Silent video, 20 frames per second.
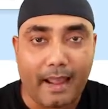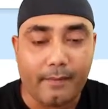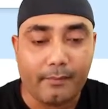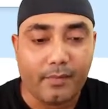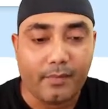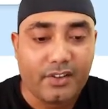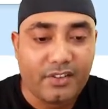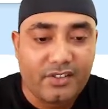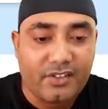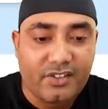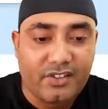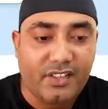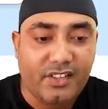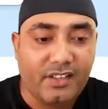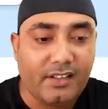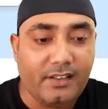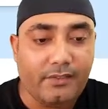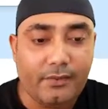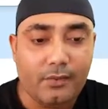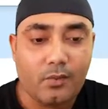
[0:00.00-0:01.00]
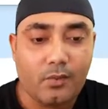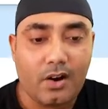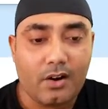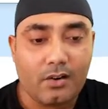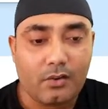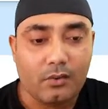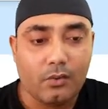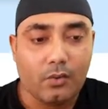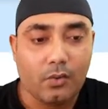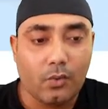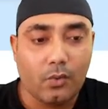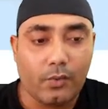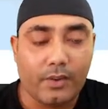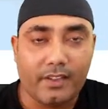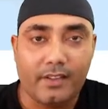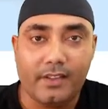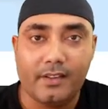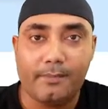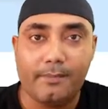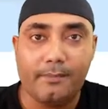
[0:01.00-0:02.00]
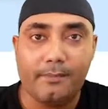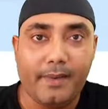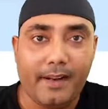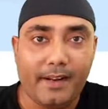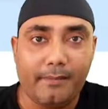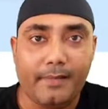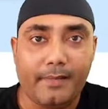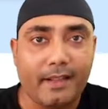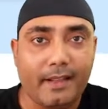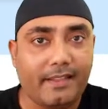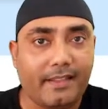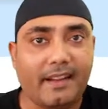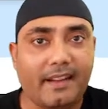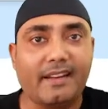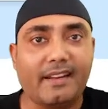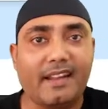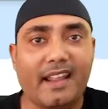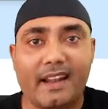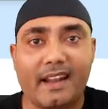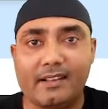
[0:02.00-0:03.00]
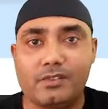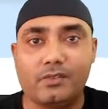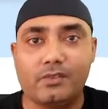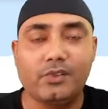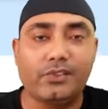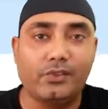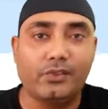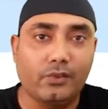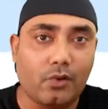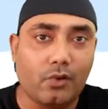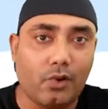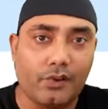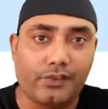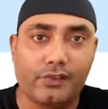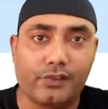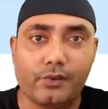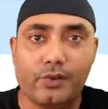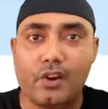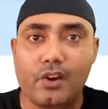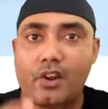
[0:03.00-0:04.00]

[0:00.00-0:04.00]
But still, if you want to go with their paid plan, that is going to cost you